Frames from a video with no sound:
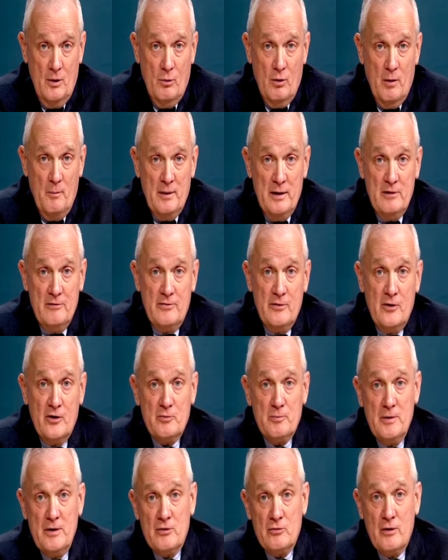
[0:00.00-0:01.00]
While many
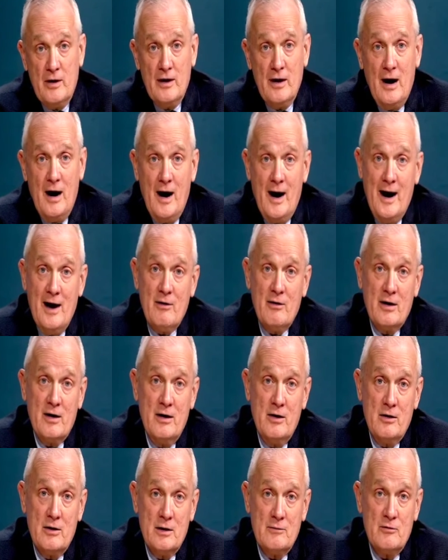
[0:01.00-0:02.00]
folks may try to hire a
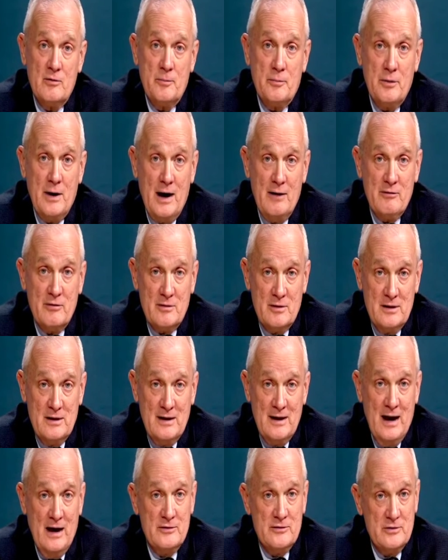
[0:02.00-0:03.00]
caregiver
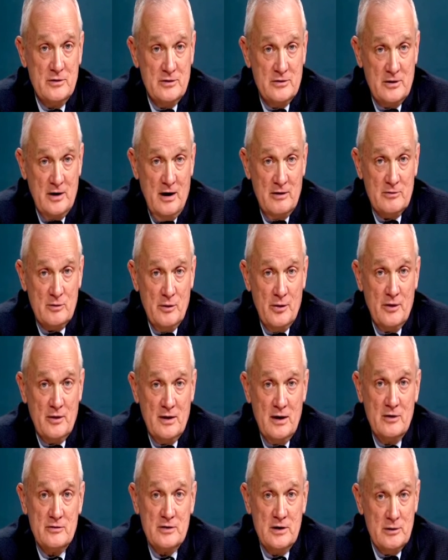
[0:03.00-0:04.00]
privately, as the discussion with our
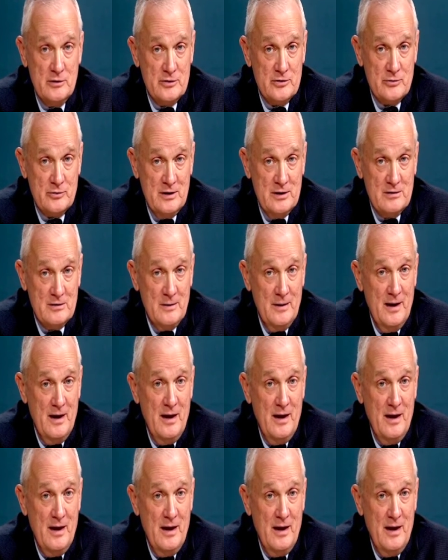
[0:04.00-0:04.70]
guest illustrates,